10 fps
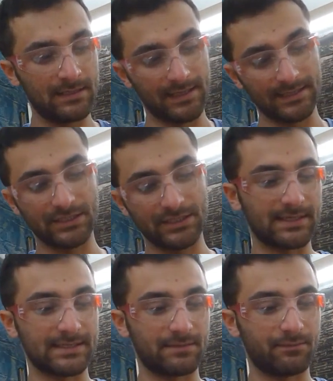That's just
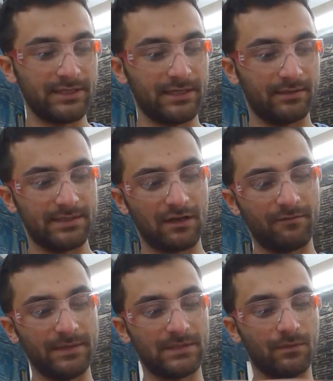because it's a particularly soft
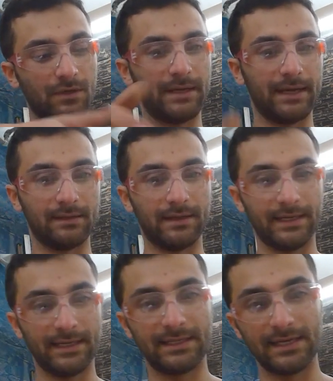piece of wood, but I can like
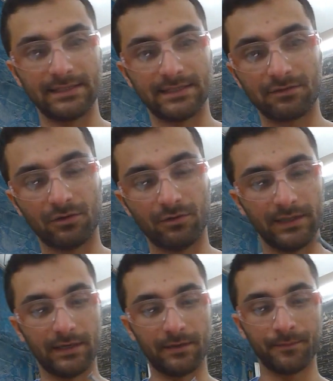get that to screw in there.